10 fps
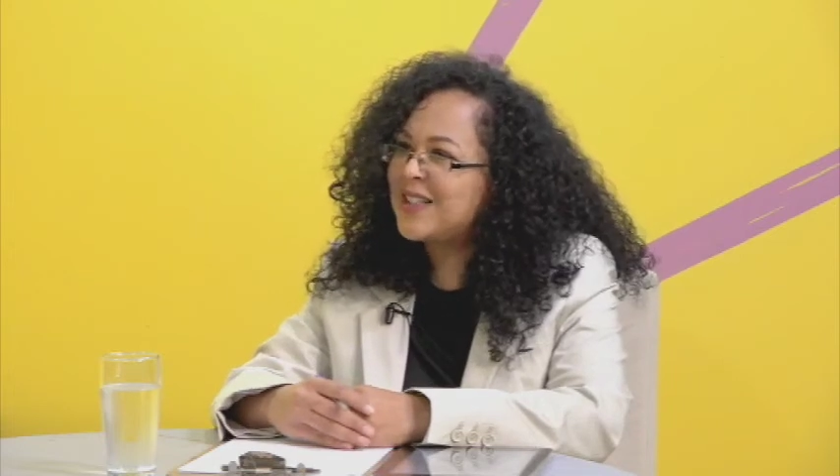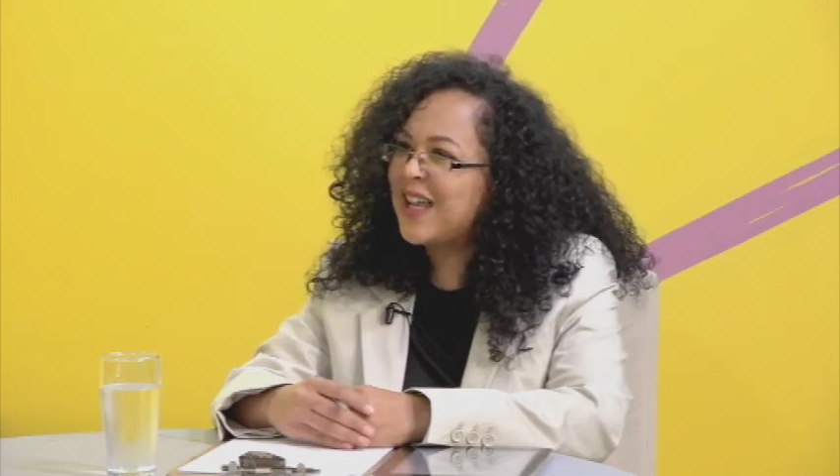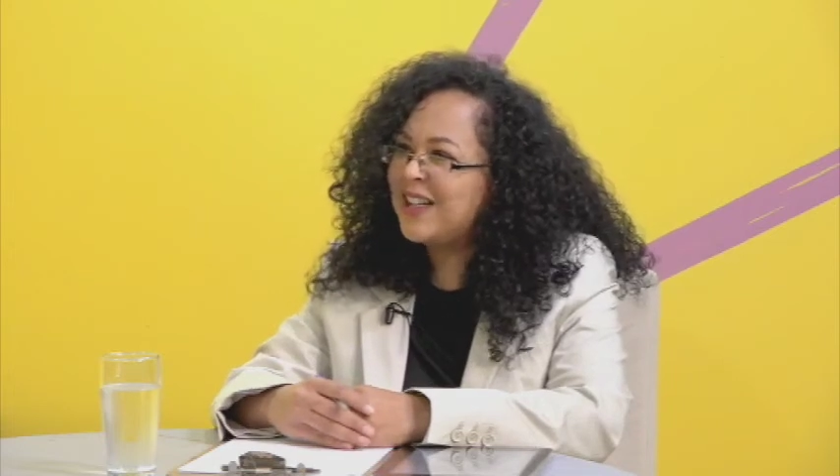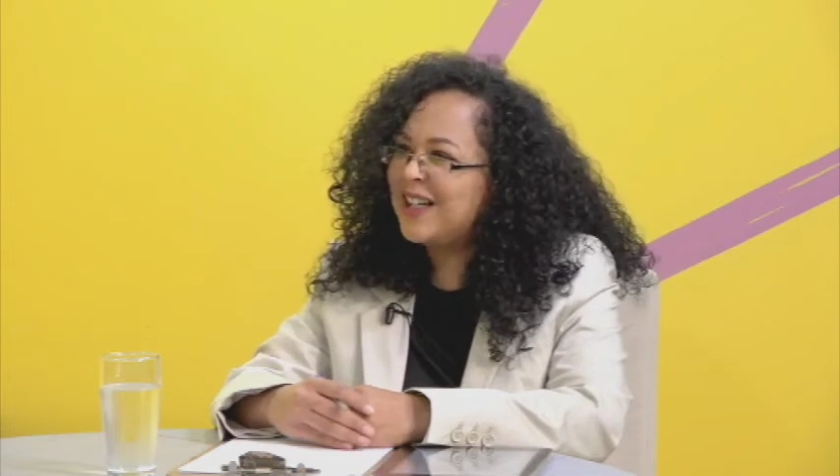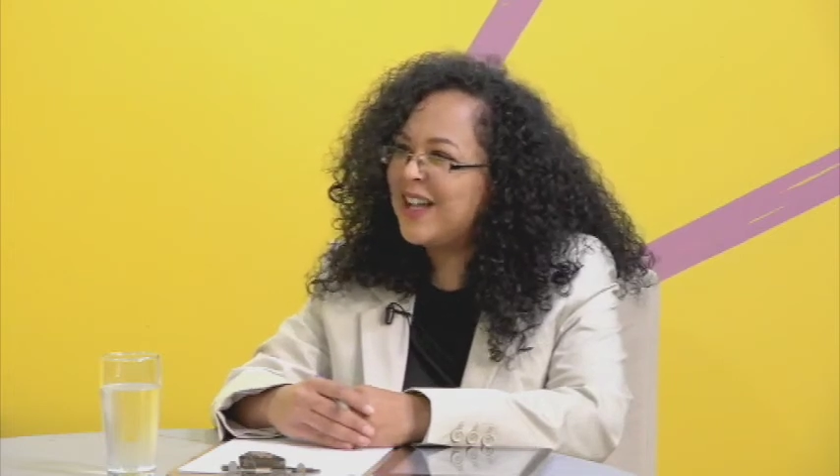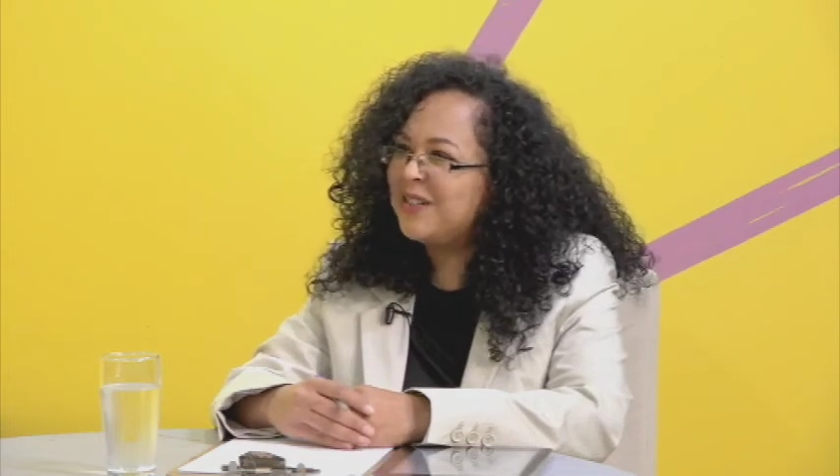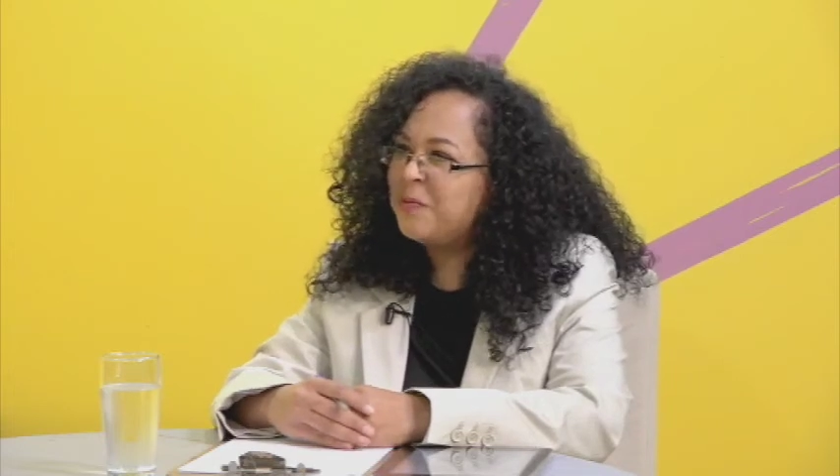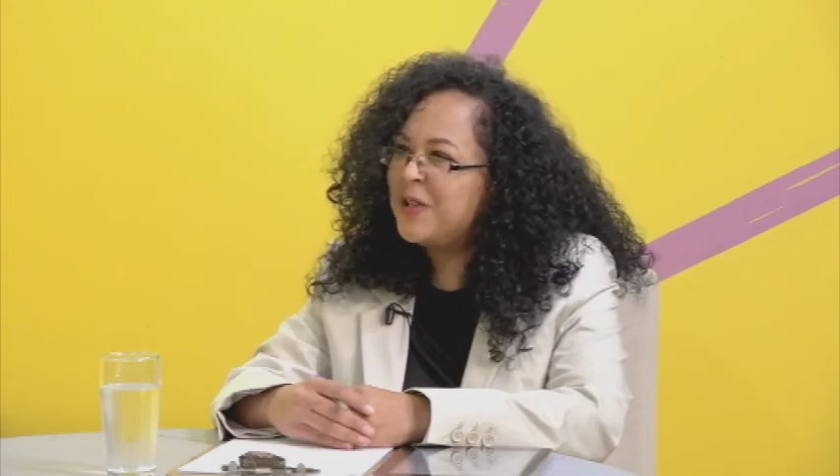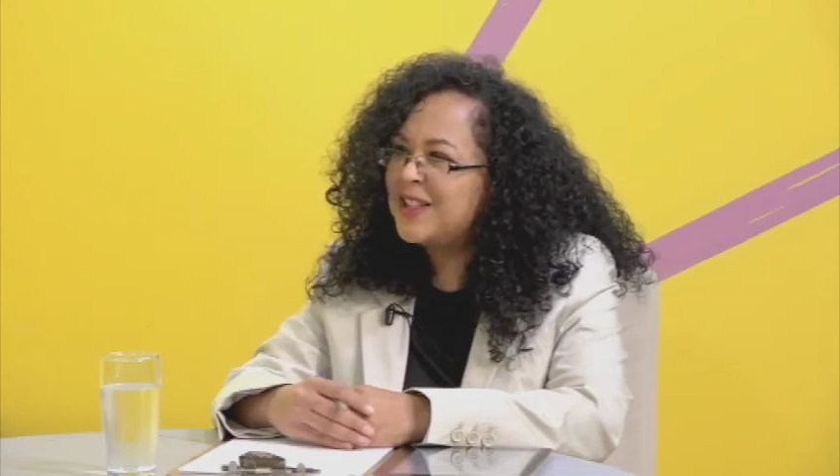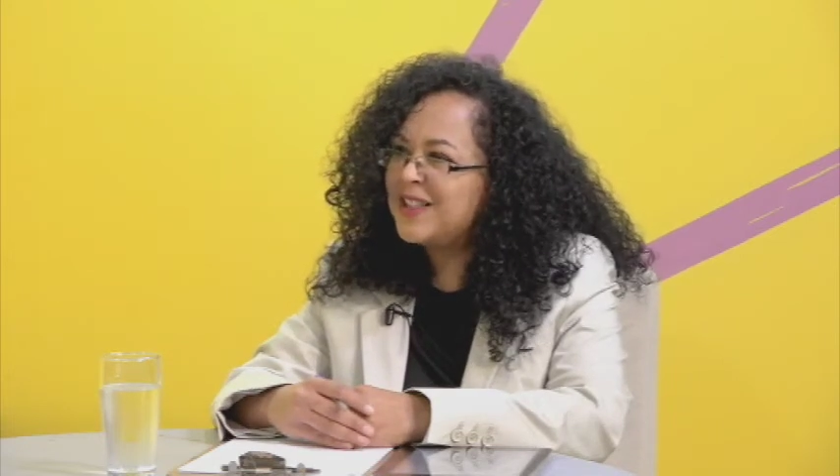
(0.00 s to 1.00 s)
Caroline
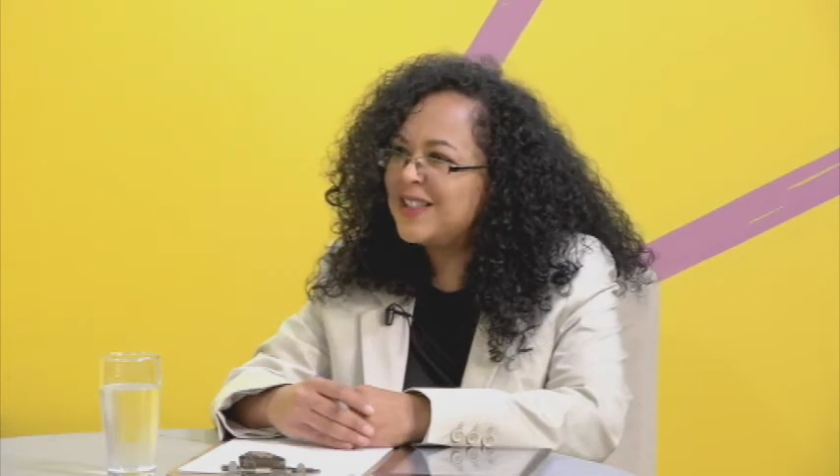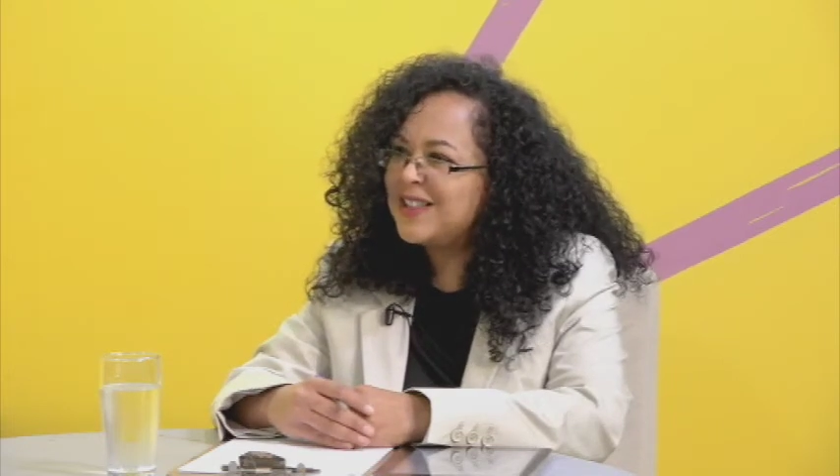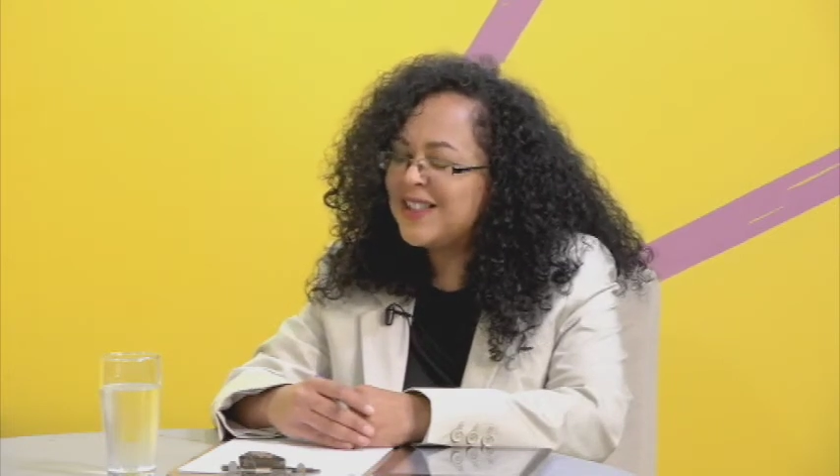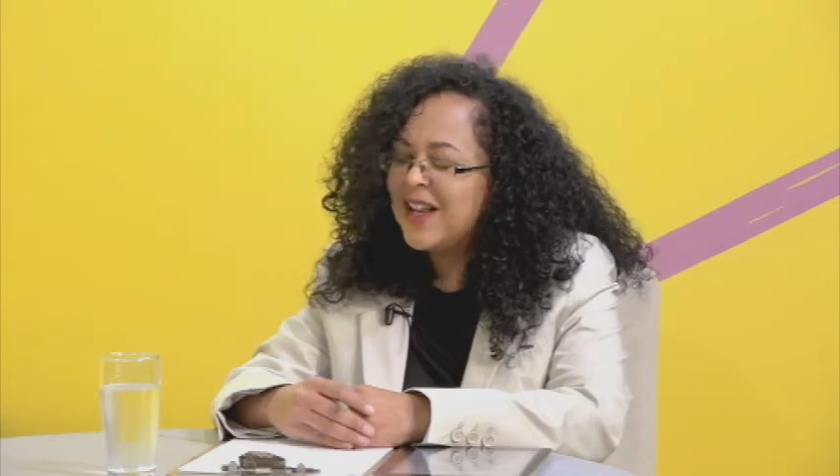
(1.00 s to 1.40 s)
Peters,